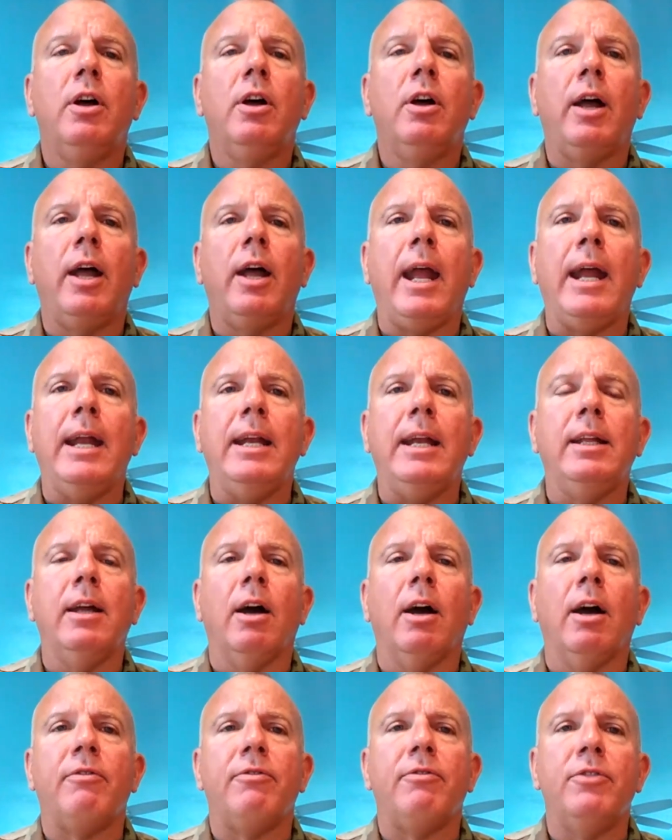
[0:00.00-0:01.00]

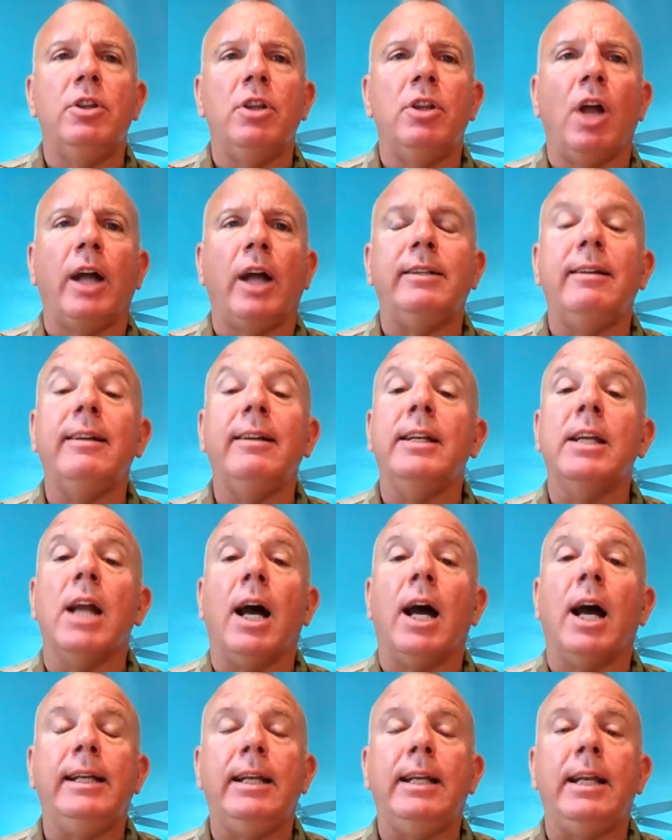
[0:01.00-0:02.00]

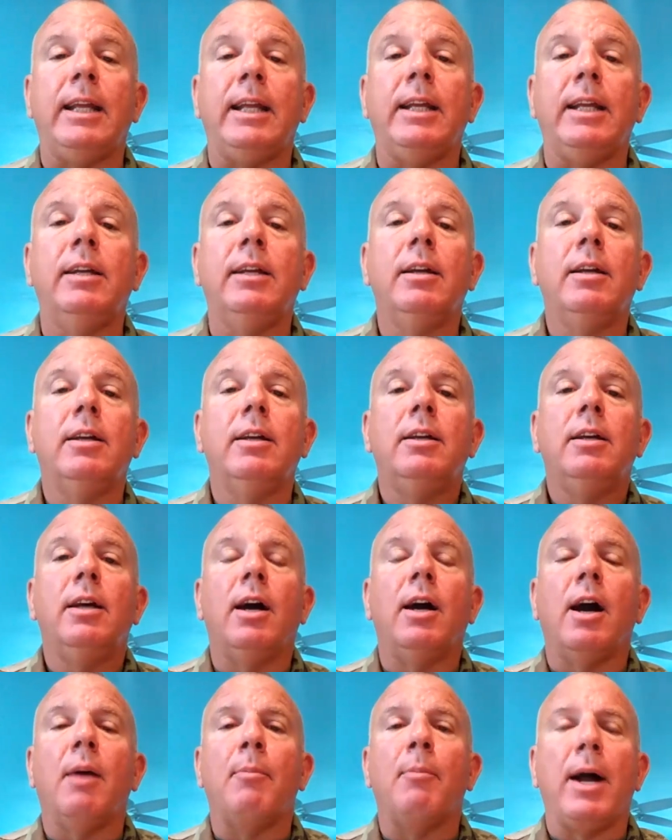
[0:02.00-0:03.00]
1990,
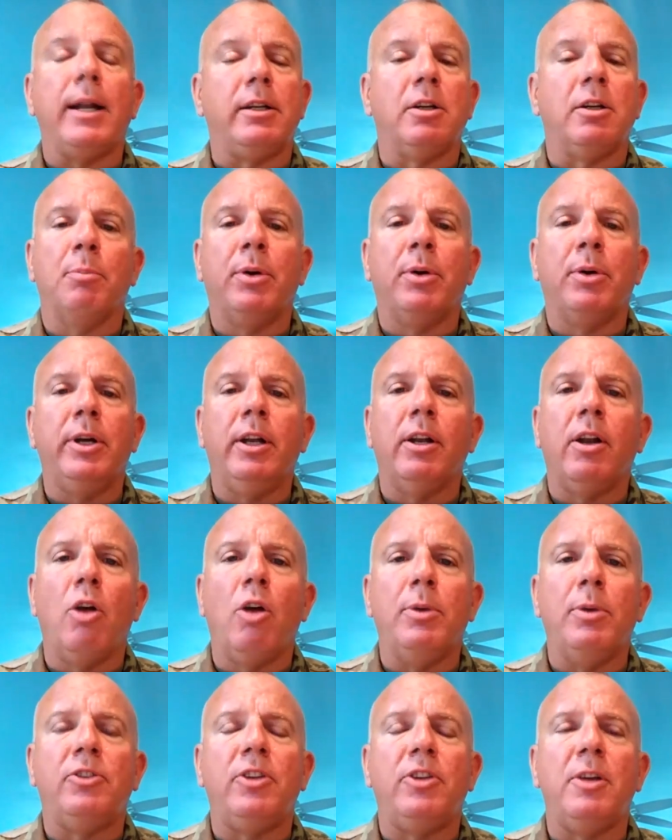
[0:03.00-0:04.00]
I'd completed
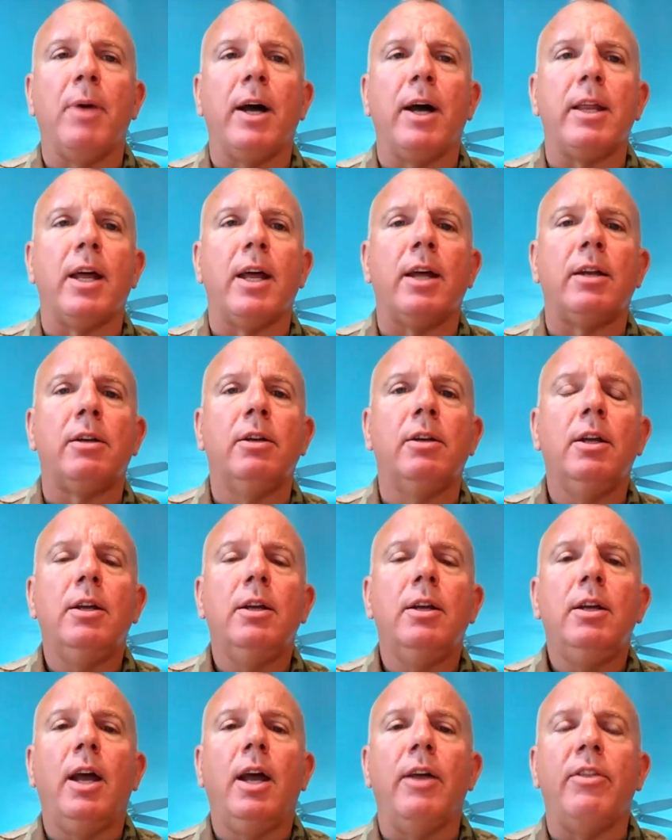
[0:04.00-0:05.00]
OBC by then,
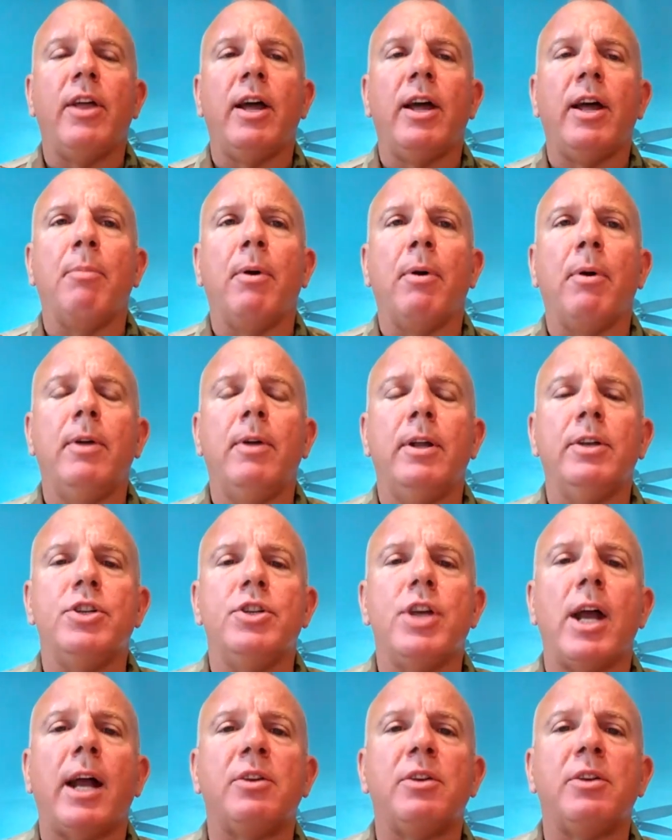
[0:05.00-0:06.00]
and then in
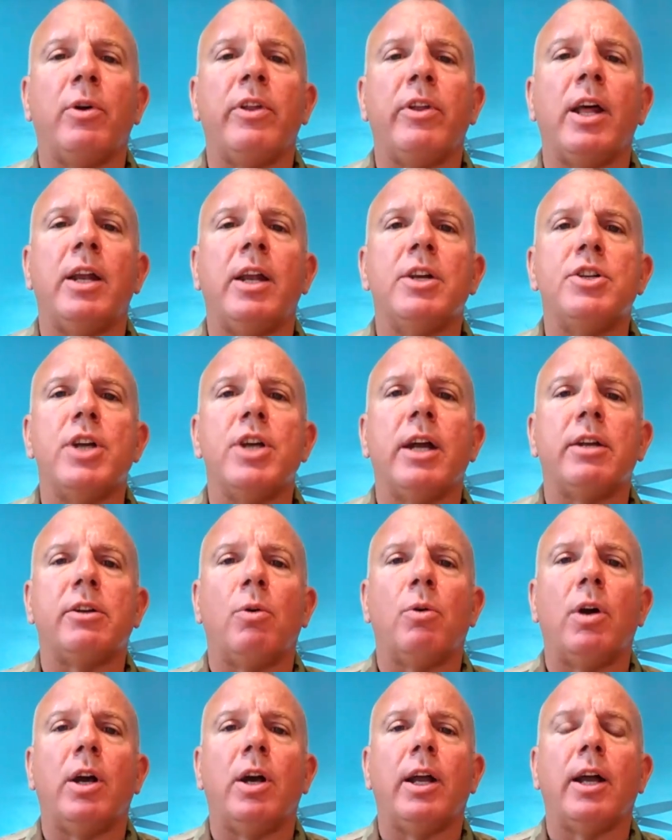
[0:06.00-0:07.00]
January, the end of
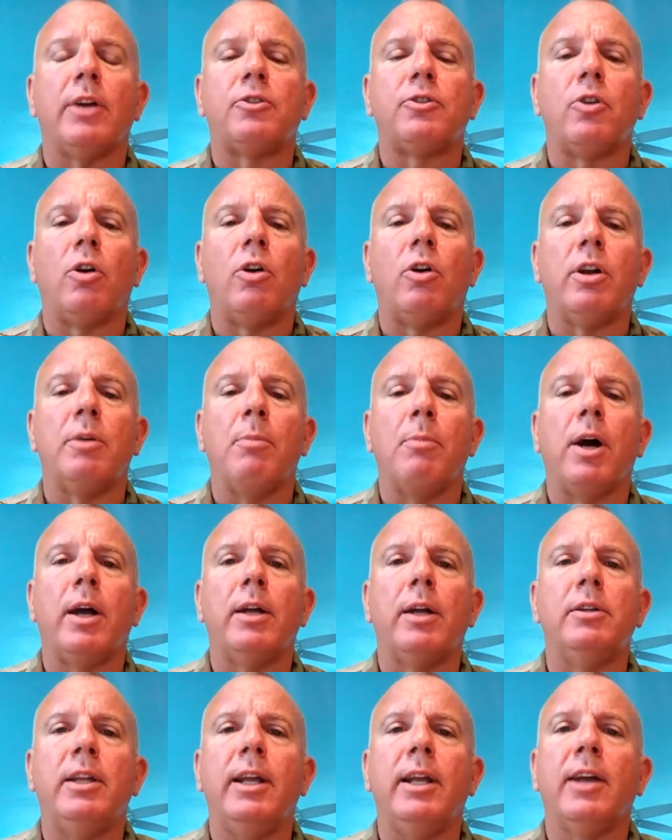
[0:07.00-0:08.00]
January, I started my
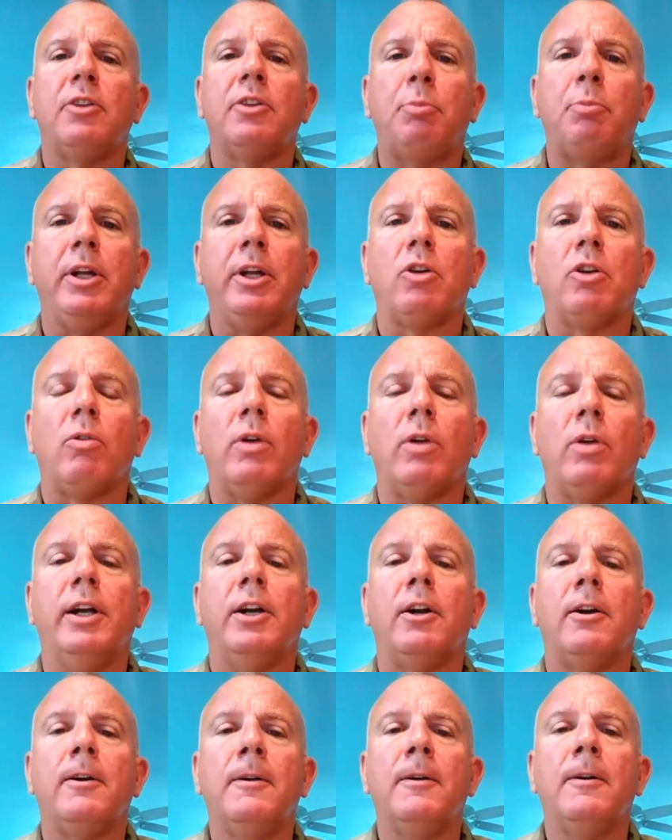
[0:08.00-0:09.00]
DSP career.
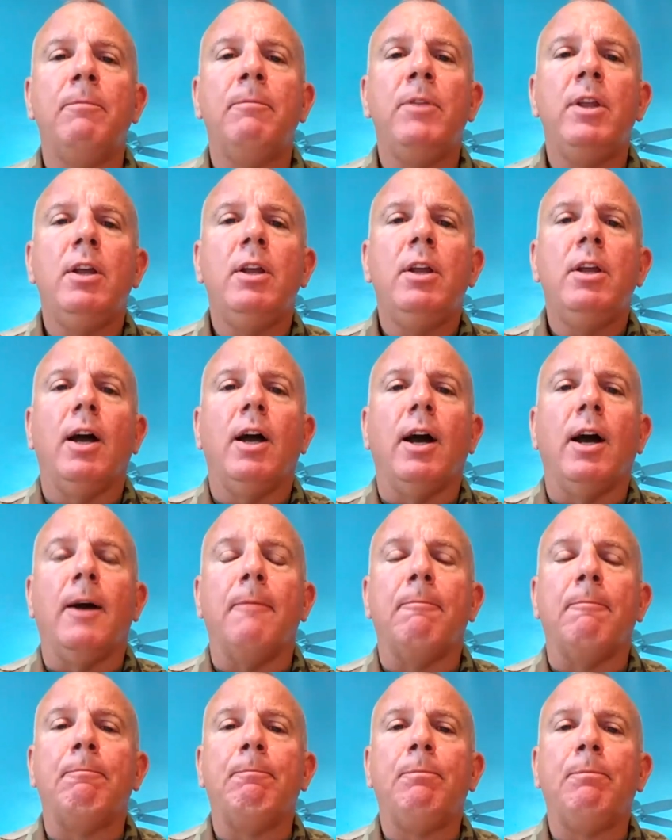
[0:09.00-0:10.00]

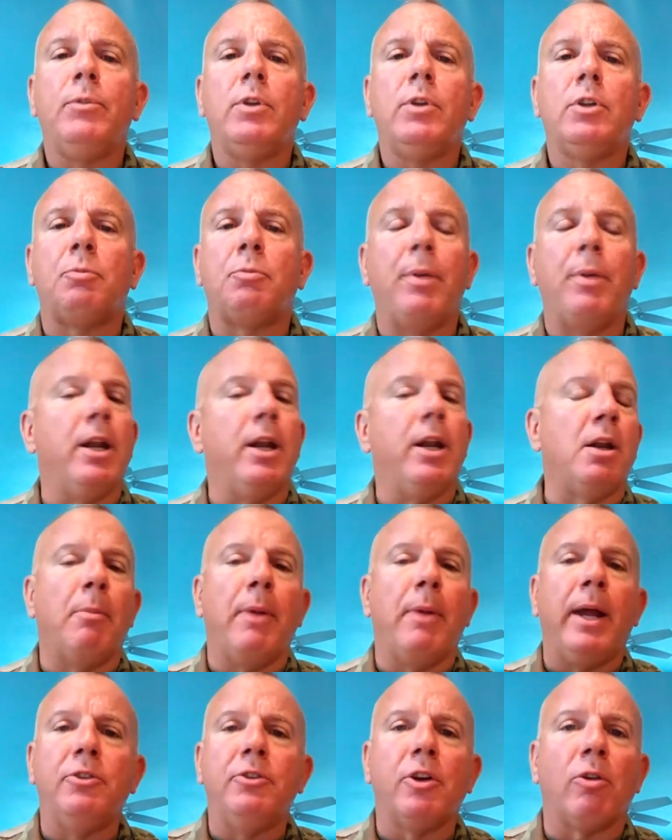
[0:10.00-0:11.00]
It's been an
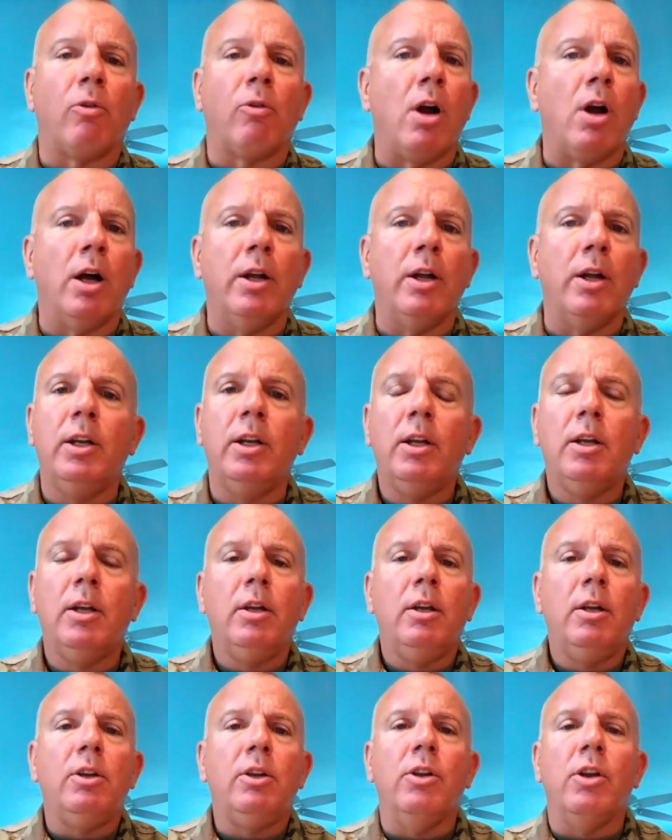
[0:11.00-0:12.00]
amazing run.
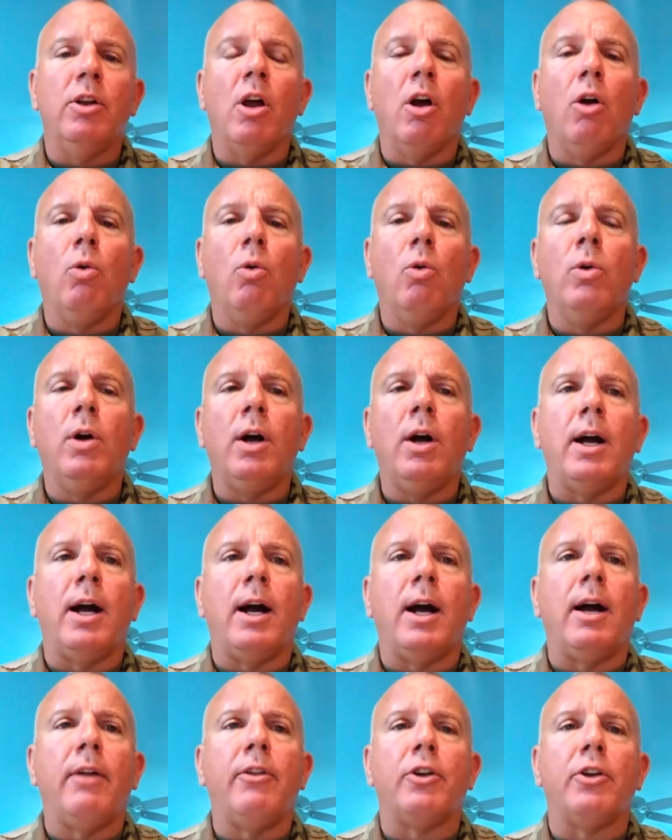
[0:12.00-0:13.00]

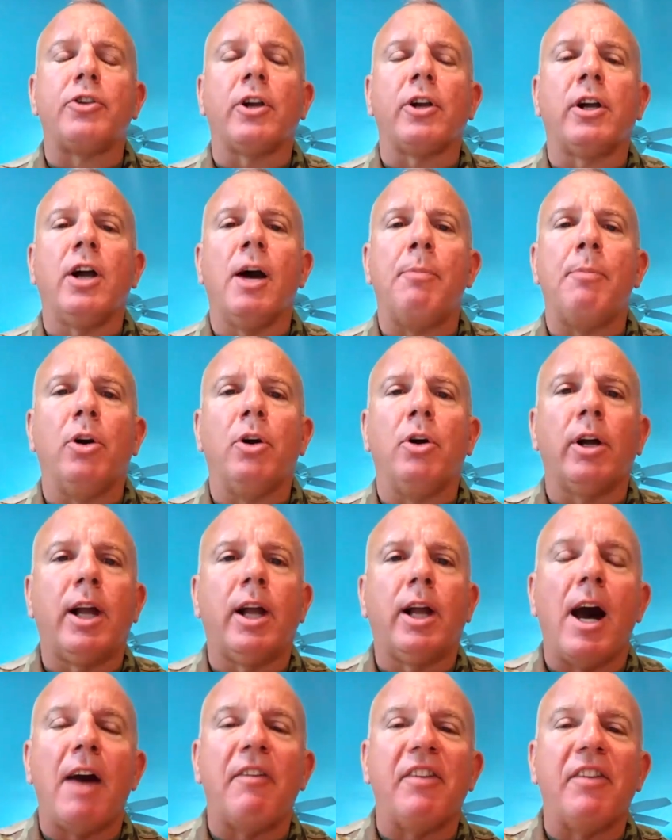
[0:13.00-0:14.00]
There's a couple of
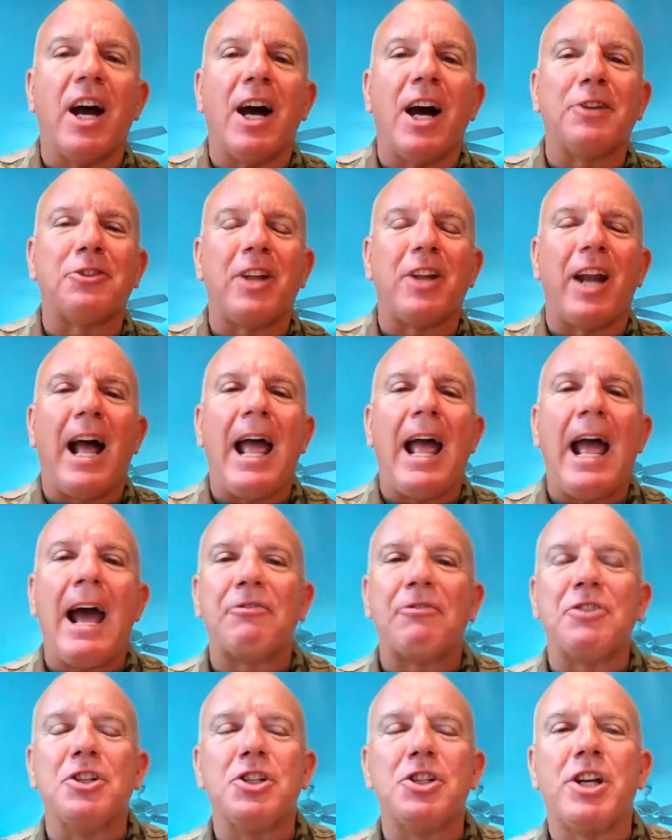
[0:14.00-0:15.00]
caveats that I have
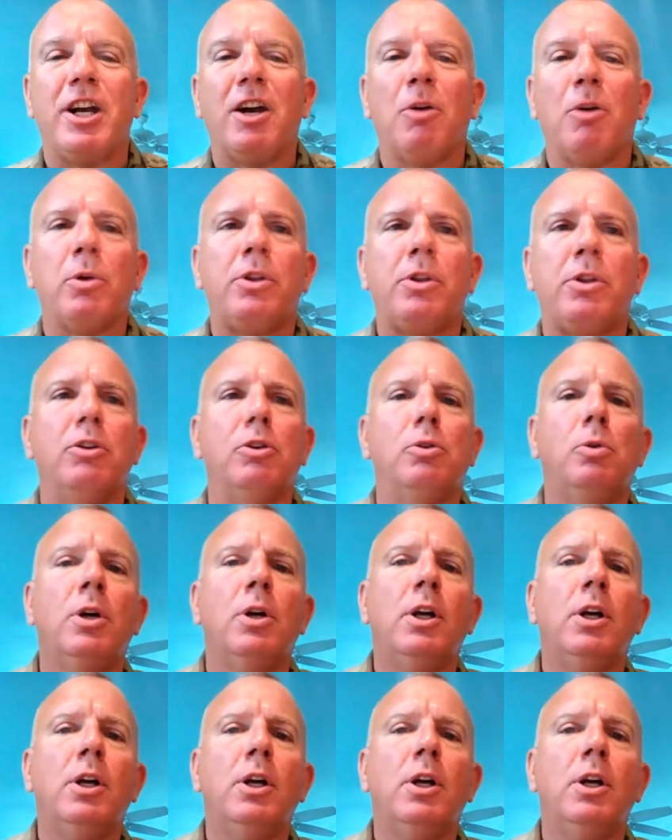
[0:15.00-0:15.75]
to share with you.